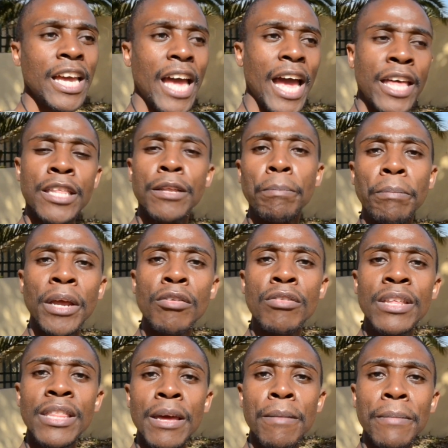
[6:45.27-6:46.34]
and then
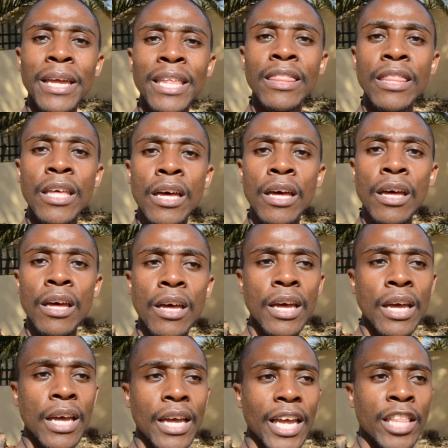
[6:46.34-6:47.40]
bury them in the
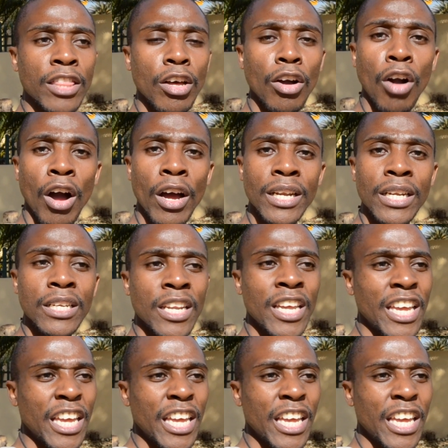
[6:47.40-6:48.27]
garden.